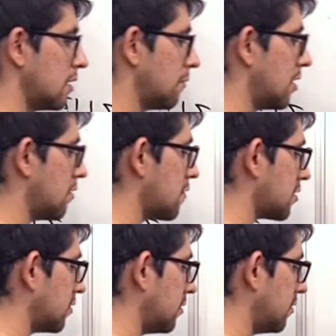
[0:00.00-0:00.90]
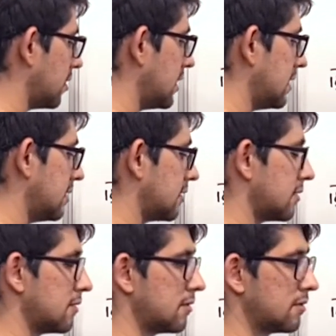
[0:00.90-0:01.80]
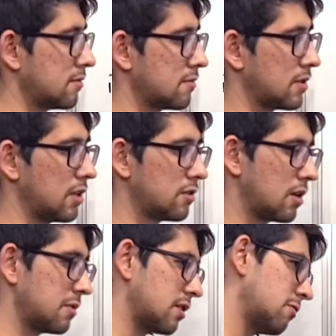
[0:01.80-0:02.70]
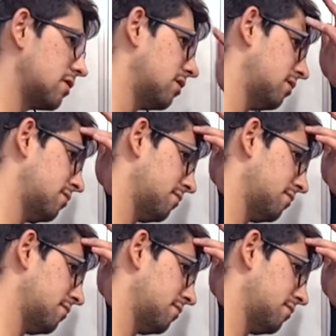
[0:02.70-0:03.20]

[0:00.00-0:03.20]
1 over 2 is, can you tell me the result?